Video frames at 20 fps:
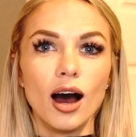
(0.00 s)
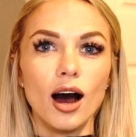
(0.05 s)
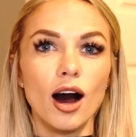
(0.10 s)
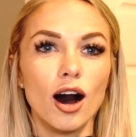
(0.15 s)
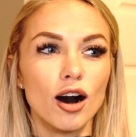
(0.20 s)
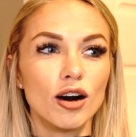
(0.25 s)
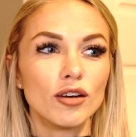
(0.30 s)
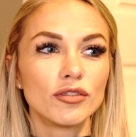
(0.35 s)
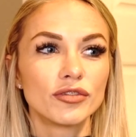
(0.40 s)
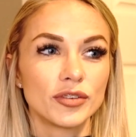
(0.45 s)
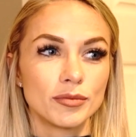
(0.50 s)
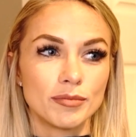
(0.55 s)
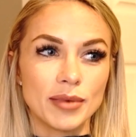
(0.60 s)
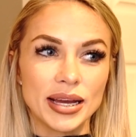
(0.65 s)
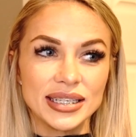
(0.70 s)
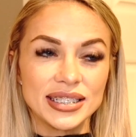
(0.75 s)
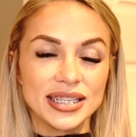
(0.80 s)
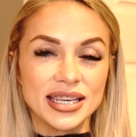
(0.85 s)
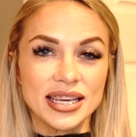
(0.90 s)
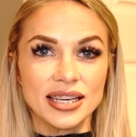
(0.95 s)
all from
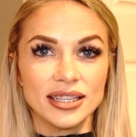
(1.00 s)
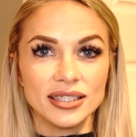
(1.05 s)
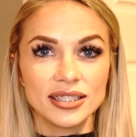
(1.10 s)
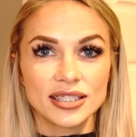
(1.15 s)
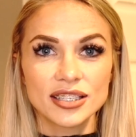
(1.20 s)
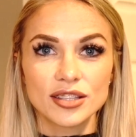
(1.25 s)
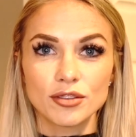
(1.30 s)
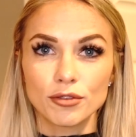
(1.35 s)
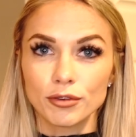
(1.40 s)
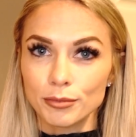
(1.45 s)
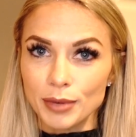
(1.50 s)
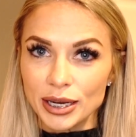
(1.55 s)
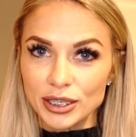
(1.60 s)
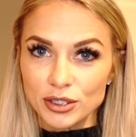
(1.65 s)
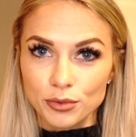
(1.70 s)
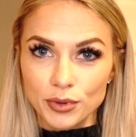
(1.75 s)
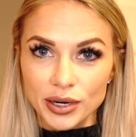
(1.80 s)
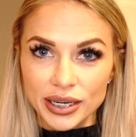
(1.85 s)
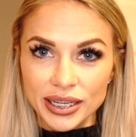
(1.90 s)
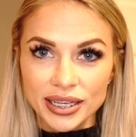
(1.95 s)
my teens through my
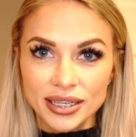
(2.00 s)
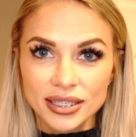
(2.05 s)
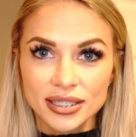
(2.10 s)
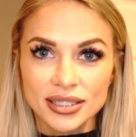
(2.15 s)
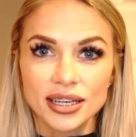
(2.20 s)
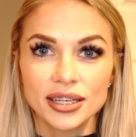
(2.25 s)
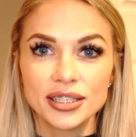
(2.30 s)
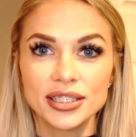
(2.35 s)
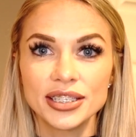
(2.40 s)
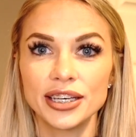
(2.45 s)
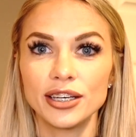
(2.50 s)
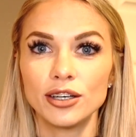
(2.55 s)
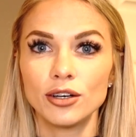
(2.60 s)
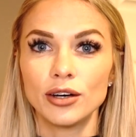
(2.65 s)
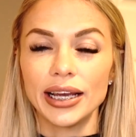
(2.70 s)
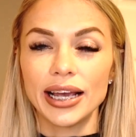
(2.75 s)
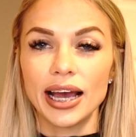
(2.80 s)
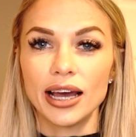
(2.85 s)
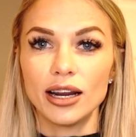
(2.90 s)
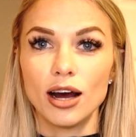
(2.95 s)
20s until
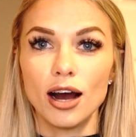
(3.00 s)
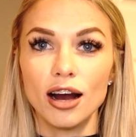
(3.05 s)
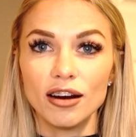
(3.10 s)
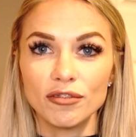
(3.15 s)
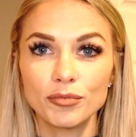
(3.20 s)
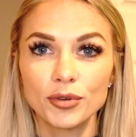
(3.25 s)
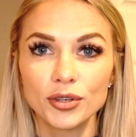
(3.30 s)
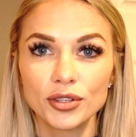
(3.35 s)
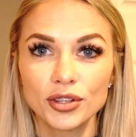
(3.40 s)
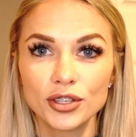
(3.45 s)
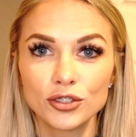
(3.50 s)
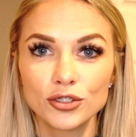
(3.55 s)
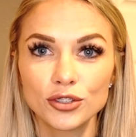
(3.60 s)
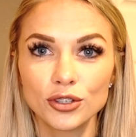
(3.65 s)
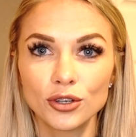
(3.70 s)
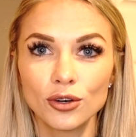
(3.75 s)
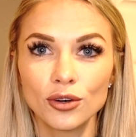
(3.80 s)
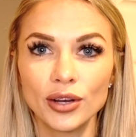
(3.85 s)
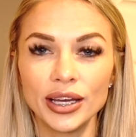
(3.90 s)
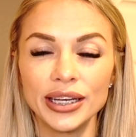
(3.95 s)
I got off birth
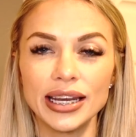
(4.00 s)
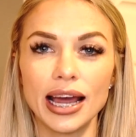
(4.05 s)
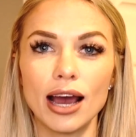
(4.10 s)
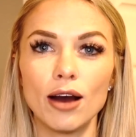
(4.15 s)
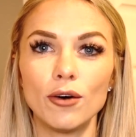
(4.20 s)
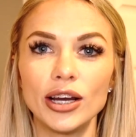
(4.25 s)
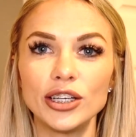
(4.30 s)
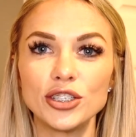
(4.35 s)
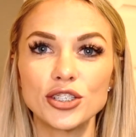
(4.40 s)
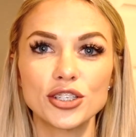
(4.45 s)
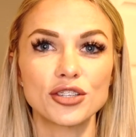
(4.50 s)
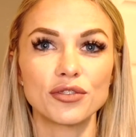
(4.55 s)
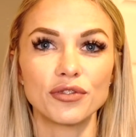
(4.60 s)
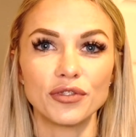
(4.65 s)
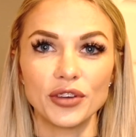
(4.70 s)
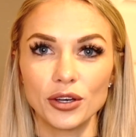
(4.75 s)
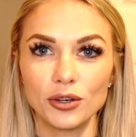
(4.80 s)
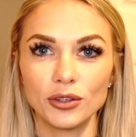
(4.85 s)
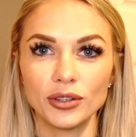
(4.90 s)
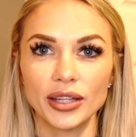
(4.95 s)
control. And now I just
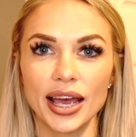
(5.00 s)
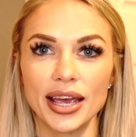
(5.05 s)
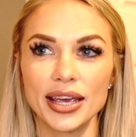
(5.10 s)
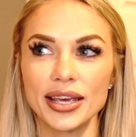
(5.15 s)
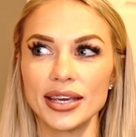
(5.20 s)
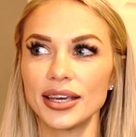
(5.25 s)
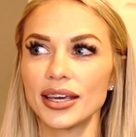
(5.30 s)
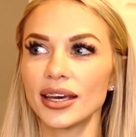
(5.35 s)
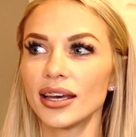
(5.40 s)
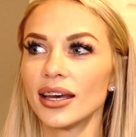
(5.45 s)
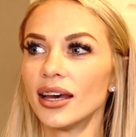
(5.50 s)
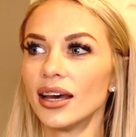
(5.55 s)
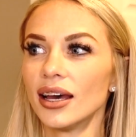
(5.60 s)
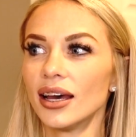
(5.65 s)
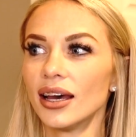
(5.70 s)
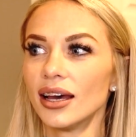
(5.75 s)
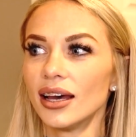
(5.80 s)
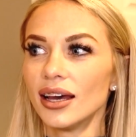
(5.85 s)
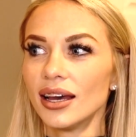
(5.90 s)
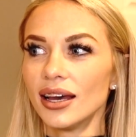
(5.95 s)
feel like
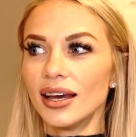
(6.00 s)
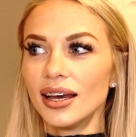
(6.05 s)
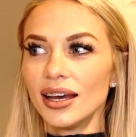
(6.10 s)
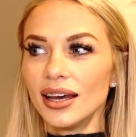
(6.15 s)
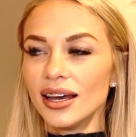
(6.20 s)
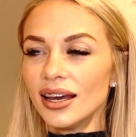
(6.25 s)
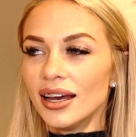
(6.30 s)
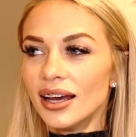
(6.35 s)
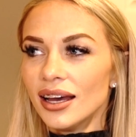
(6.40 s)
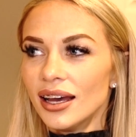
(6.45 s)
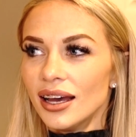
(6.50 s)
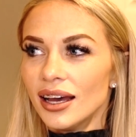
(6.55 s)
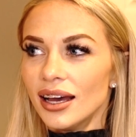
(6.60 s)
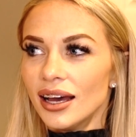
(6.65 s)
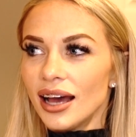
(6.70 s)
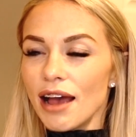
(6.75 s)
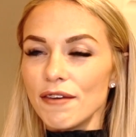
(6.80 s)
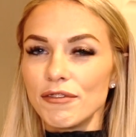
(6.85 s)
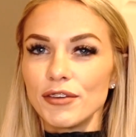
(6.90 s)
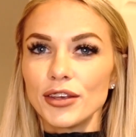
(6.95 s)

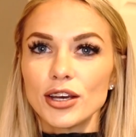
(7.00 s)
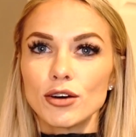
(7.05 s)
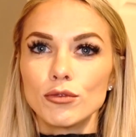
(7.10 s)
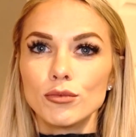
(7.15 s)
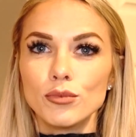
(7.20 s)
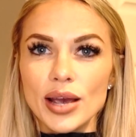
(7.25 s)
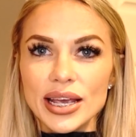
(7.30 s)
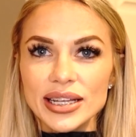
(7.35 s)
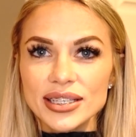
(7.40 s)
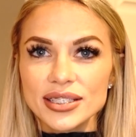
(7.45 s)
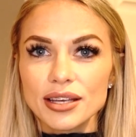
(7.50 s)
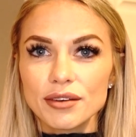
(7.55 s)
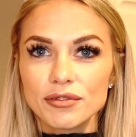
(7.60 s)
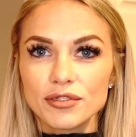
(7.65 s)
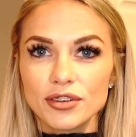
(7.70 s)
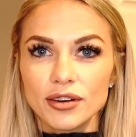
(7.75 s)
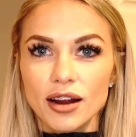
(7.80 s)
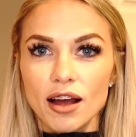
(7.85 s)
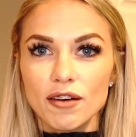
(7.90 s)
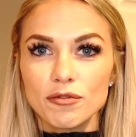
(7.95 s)
a weight's
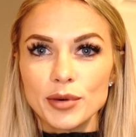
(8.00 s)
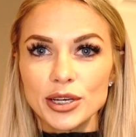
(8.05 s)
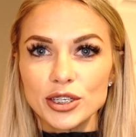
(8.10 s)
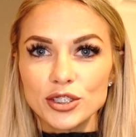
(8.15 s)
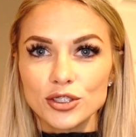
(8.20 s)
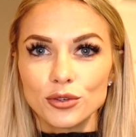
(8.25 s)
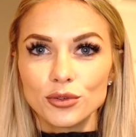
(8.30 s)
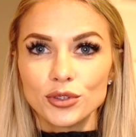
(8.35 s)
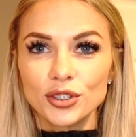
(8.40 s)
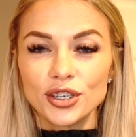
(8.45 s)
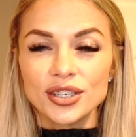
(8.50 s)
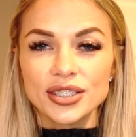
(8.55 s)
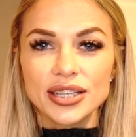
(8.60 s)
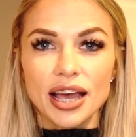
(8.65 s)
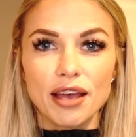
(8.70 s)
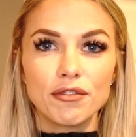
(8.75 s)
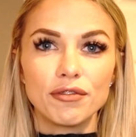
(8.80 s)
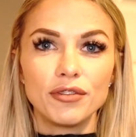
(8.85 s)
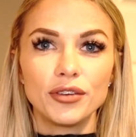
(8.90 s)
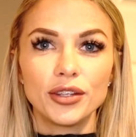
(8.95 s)
lifted off my shoulders.
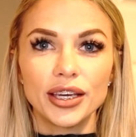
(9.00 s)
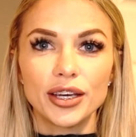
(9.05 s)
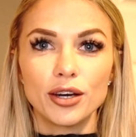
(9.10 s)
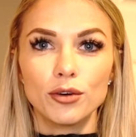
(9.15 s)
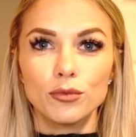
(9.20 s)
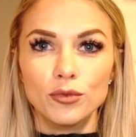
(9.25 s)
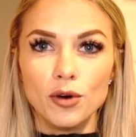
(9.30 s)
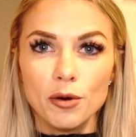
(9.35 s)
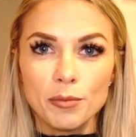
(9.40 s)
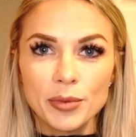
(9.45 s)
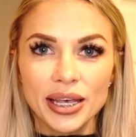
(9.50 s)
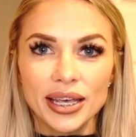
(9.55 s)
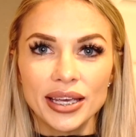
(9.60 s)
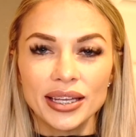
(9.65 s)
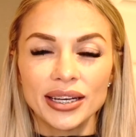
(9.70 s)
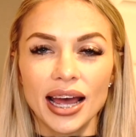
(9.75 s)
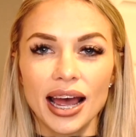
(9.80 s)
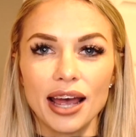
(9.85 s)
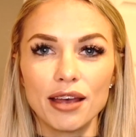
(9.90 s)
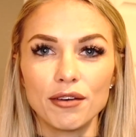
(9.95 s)
I feel like a
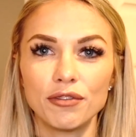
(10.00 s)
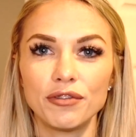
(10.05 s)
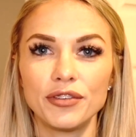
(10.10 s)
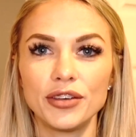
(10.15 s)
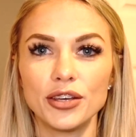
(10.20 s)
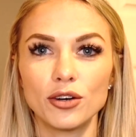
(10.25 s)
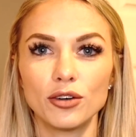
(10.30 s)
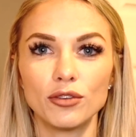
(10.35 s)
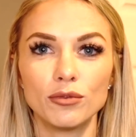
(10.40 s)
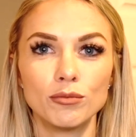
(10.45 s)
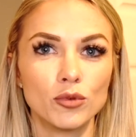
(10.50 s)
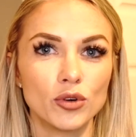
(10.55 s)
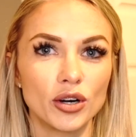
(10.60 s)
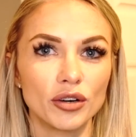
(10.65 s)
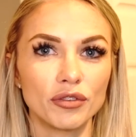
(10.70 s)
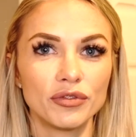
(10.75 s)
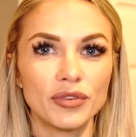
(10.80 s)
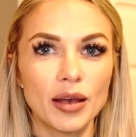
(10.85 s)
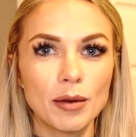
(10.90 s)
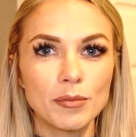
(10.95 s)
woman. I feel more
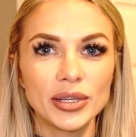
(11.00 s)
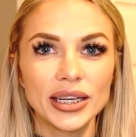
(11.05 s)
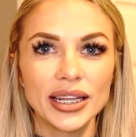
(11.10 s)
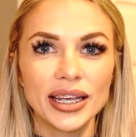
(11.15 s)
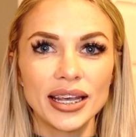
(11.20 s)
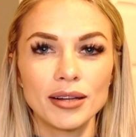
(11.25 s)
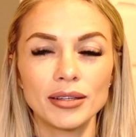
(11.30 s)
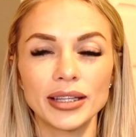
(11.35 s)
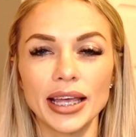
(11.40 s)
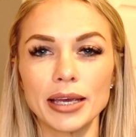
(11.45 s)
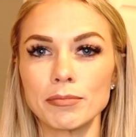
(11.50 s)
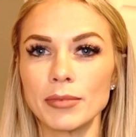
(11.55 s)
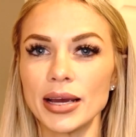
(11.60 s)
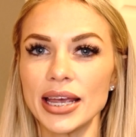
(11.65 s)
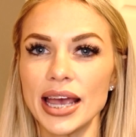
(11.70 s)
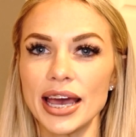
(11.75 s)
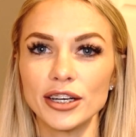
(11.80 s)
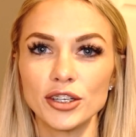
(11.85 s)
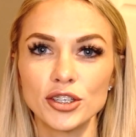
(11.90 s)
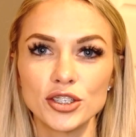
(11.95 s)
feminine, like my
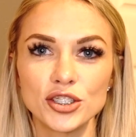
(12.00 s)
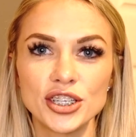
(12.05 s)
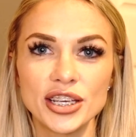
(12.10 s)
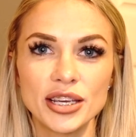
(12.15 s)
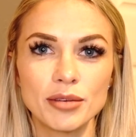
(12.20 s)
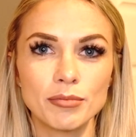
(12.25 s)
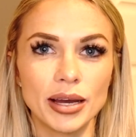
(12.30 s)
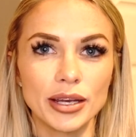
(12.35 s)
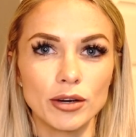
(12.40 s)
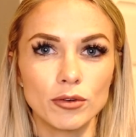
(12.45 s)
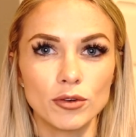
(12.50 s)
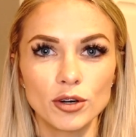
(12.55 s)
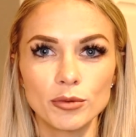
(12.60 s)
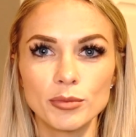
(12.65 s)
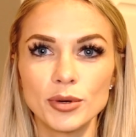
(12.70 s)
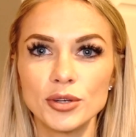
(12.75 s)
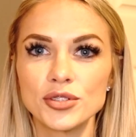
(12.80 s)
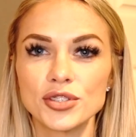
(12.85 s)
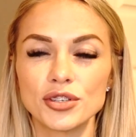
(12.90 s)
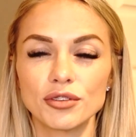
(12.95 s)
energy and my
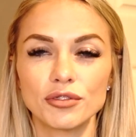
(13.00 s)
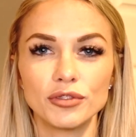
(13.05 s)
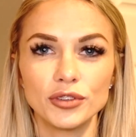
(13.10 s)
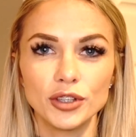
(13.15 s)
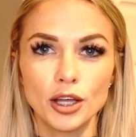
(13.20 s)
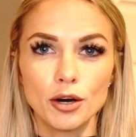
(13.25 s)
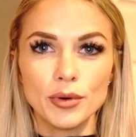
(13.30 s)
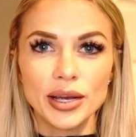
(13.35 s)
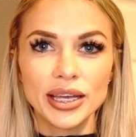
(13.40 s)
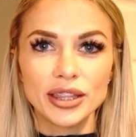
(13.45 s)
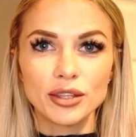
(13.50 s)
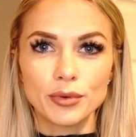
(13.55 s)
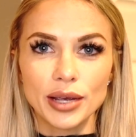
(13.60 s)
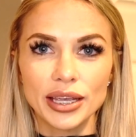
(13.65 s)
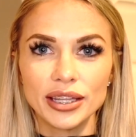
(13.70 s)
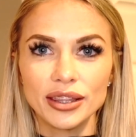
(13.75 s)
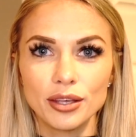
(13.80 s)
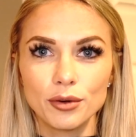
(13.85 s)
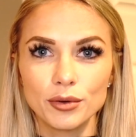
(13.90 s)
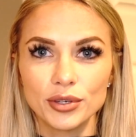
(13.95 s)
hormones are flowing the
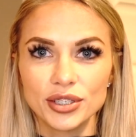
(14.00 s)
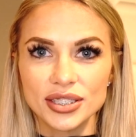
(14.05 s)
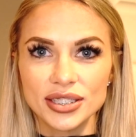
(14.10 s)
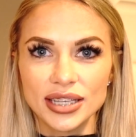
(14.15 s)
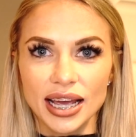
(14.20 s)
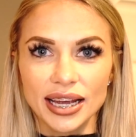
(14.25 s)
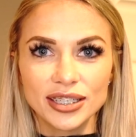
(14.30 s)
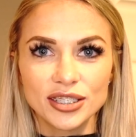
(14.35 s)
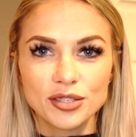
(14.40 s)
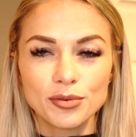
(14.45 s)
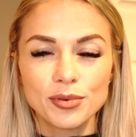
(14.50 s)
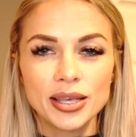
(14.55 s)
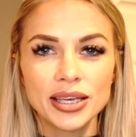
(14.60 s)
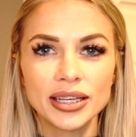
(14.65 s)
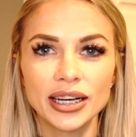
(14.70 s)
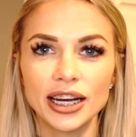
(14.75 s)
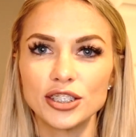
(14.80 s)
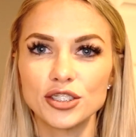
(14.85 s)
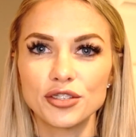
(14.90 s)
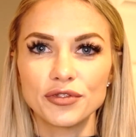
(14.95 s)
way they were designed to be,
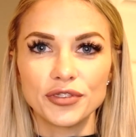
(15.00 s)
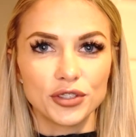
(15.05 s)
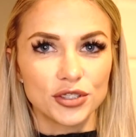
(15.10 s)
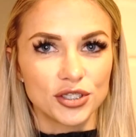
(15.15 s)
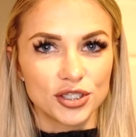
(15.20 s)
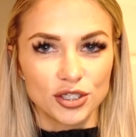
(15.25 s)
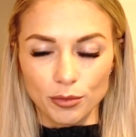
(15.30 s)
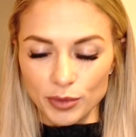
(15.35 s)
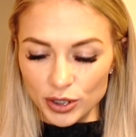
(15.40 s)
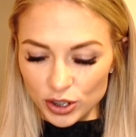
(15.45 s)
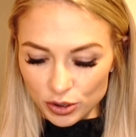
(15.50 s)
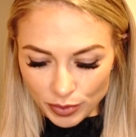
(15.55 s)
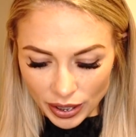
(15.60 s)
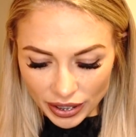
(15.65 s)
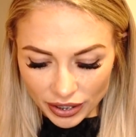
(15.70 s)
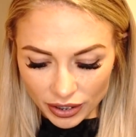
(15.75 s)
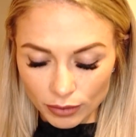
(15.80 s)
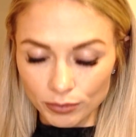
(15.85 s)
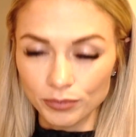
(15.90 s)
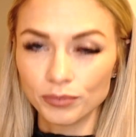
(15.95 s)
and I just feel so much
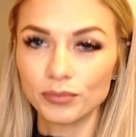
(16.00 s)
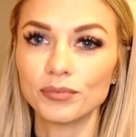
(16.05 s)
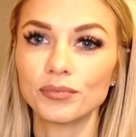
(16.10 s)
better.